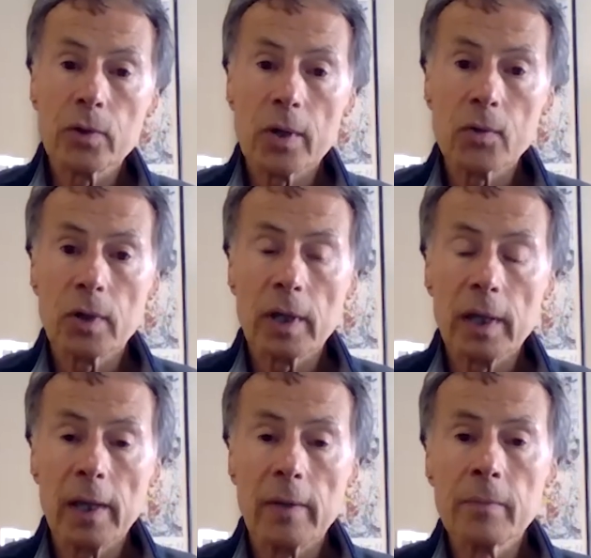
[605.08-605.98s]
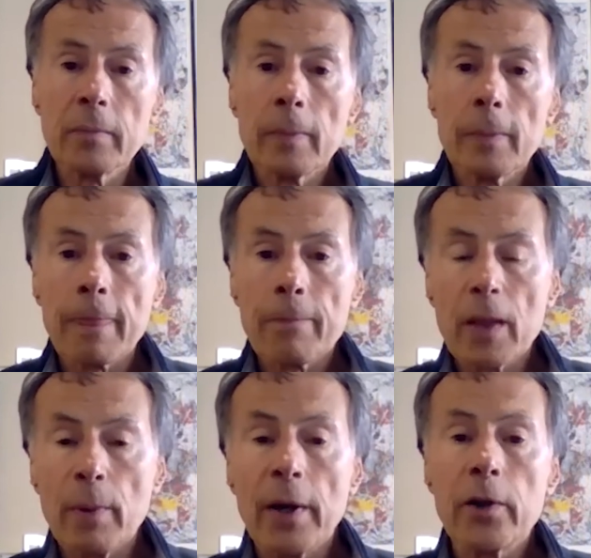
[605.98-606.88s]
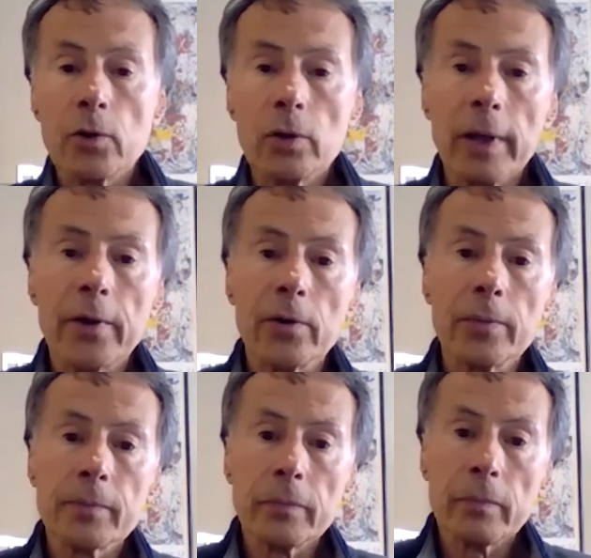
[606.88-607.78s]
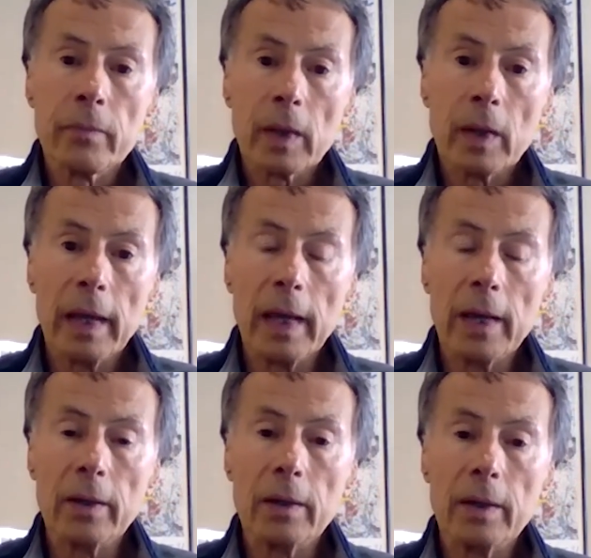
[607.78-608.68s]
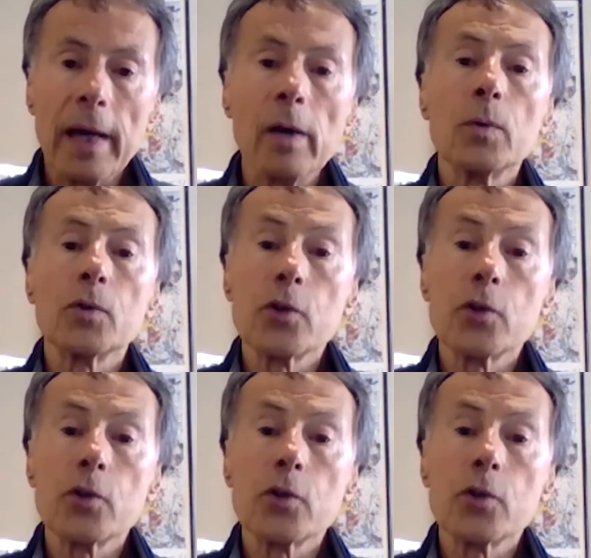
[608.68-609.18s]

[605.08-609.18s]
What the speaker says: tested again about a year later. And now it was